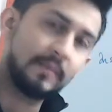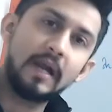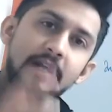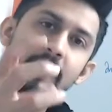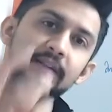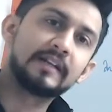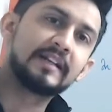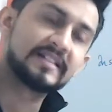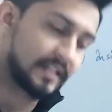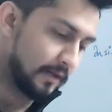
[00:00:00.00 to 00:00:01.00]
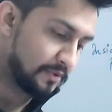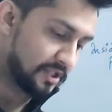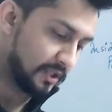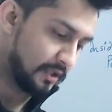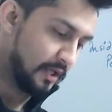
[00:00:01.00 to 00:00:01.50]
but the
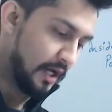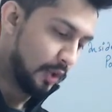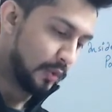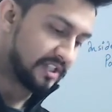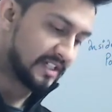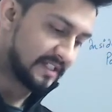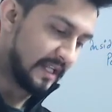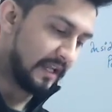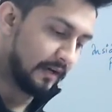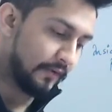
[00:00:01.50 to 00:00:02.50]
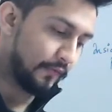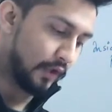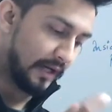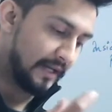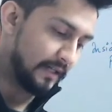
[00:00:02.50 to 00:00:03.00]
description which is there
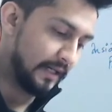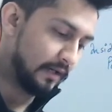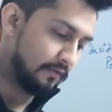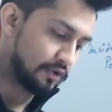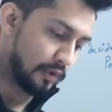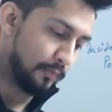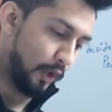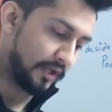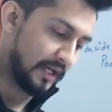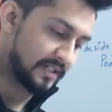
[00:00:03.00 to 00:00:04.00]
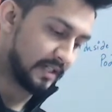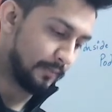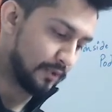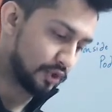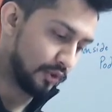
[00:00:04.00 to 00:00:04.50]
for an individual podcast
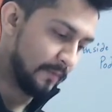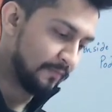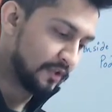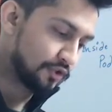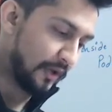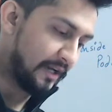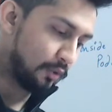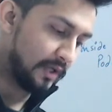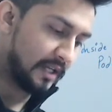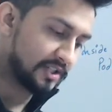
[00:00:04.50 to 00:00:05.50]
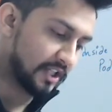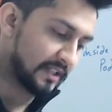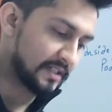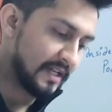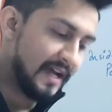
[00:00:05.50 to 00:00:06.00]
episode. So right over here, check
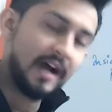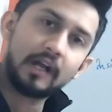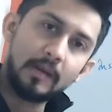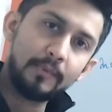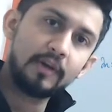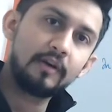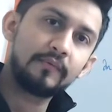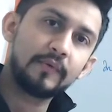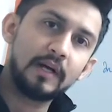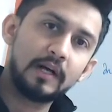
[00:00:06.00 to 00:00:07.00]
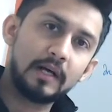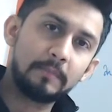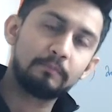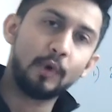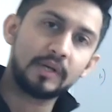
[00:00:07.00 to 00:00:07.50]
this. A couple of
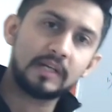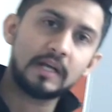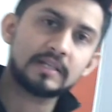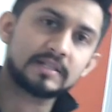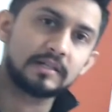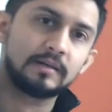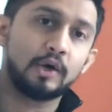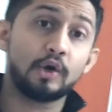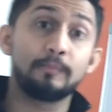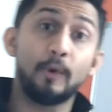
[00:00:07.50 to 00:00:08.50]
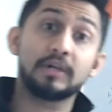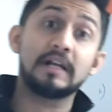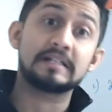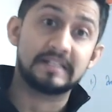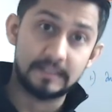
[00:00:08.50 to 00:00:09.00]
podcasts or
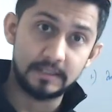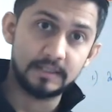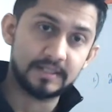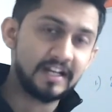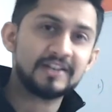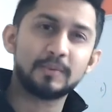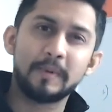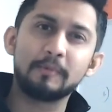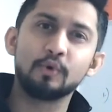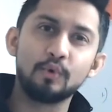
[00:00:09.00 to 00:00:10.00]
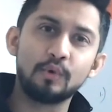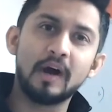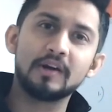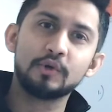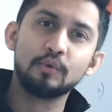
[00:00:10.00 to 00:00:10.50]
podcasters, so people
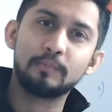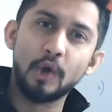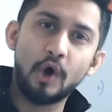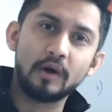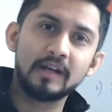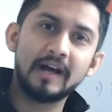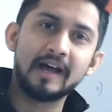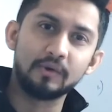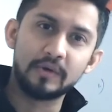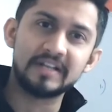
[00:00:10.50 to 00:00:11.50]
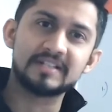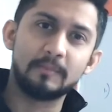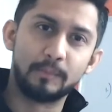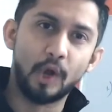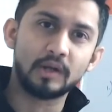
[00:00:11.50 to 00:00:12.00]
who do blog are known as
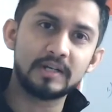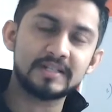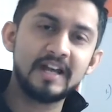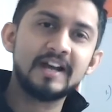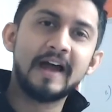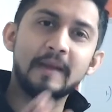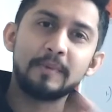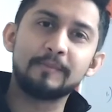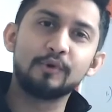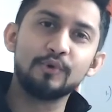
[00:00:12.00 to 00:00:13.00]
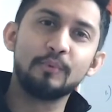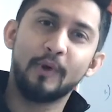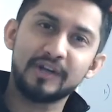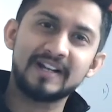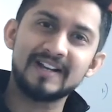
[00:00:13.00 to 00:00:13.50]
bloggers and people who do
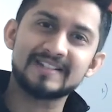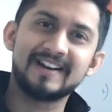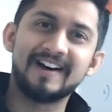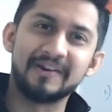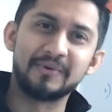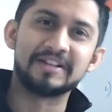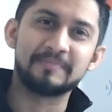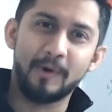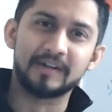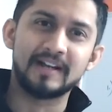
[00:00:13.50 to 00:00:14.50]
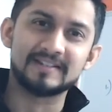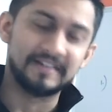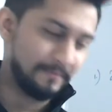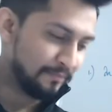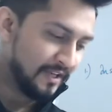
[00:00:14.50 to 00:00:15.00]
podcasts are known as
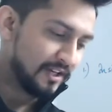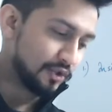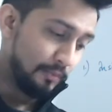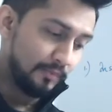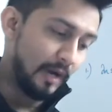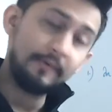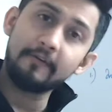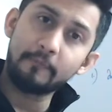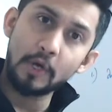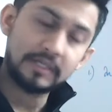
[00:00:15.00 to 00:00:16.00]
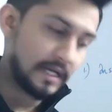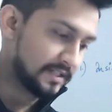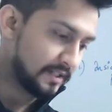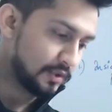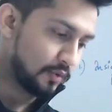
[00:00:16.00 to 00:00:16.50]
podcasters. So couple of
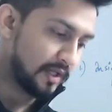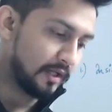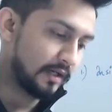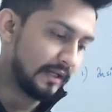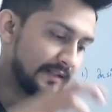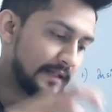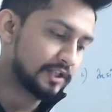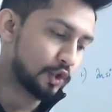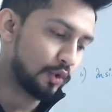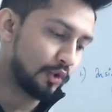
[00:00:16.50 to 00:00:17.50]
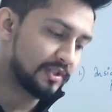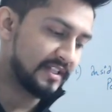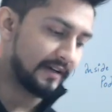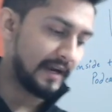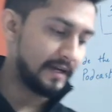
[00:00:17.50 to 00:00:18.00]
podcasters over here in their show notes, they
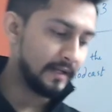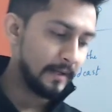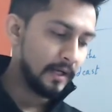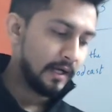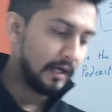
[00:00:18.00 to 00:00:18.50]
write,